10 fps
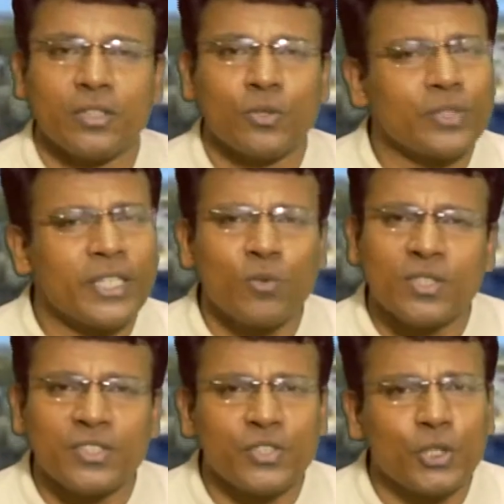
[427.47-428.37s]
So that
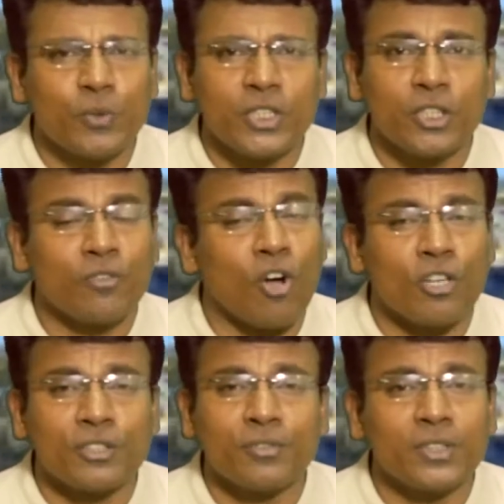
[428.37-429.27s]
was the situation of
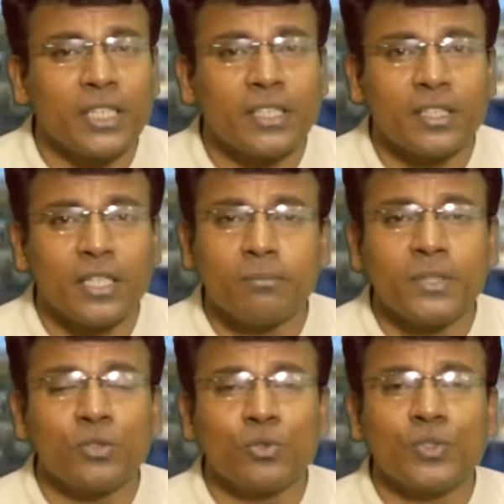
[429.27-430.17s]
Oxford and
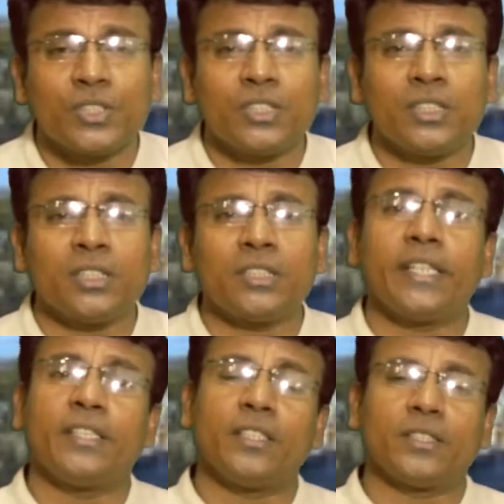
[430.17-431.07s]
Cambridge universities in the
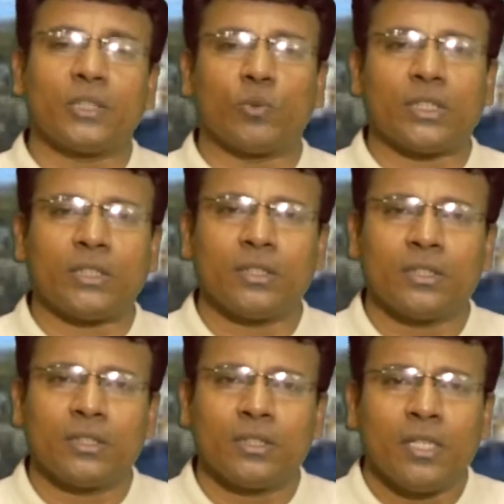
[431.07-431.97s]
18th century.
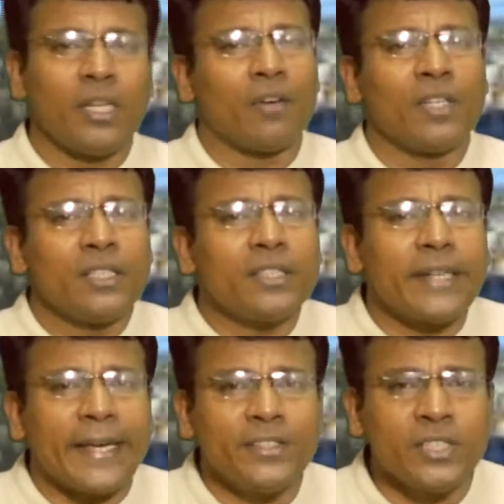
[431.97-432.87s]
Now, in the
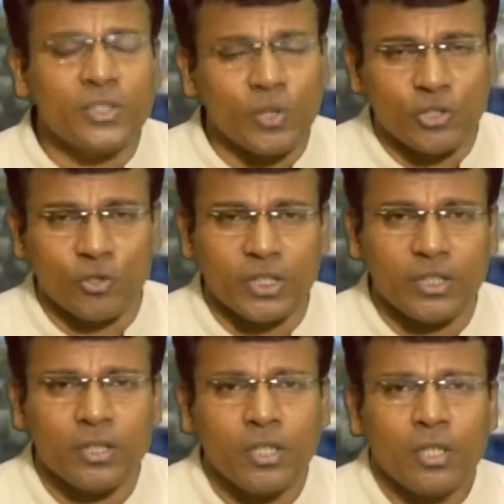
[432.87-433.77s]
19th century,
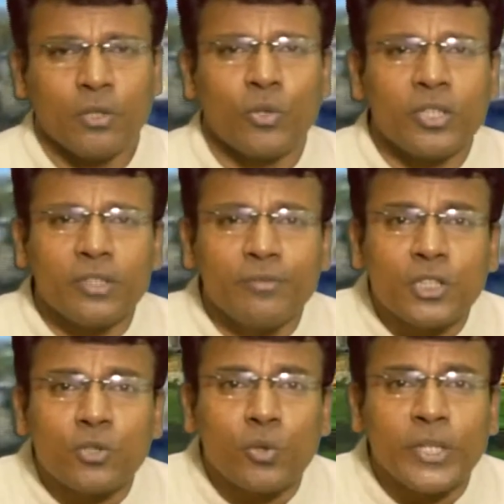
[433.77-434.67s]
during the
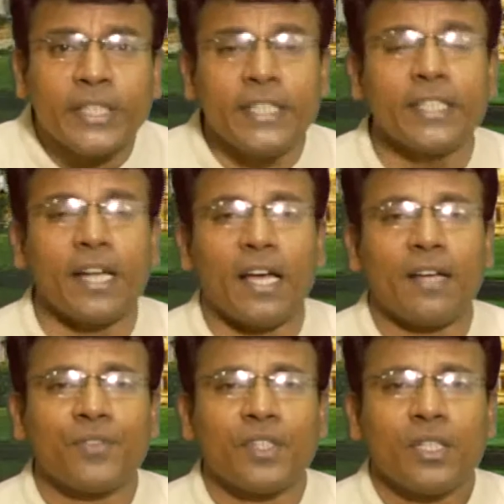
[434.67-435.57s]
Victorian
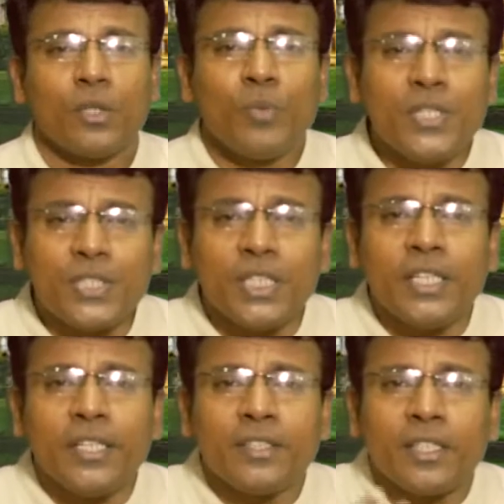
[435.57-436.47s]
era, we
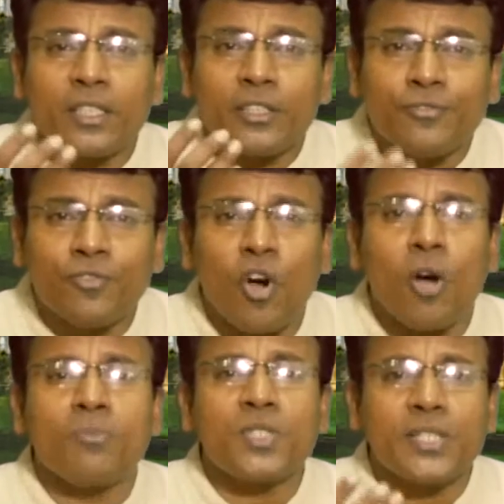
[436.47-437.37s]
see the
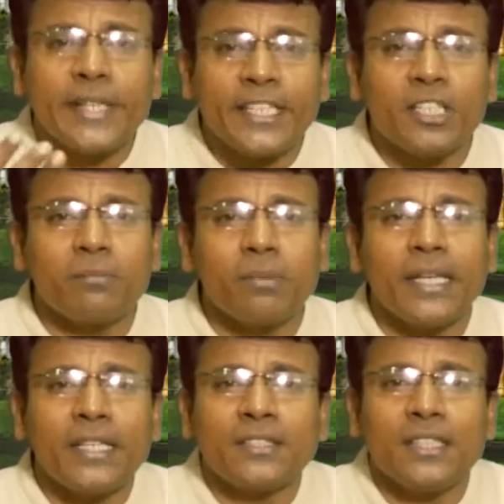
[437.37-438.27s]
reforms taking
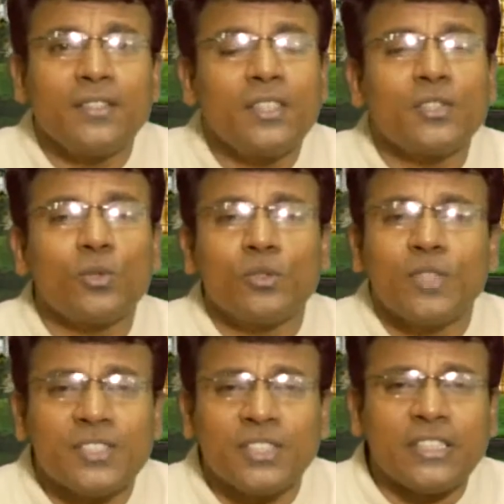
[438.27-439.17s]
place in these
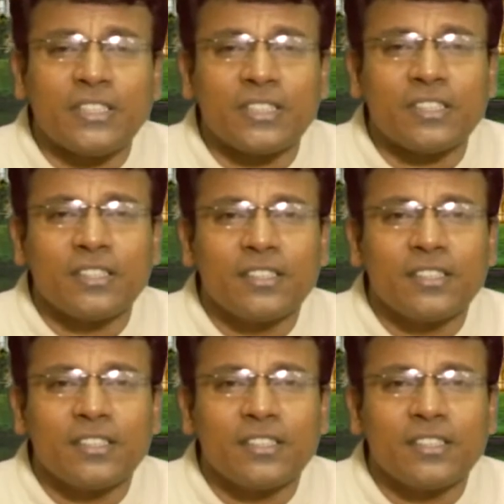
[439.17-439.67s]
universities.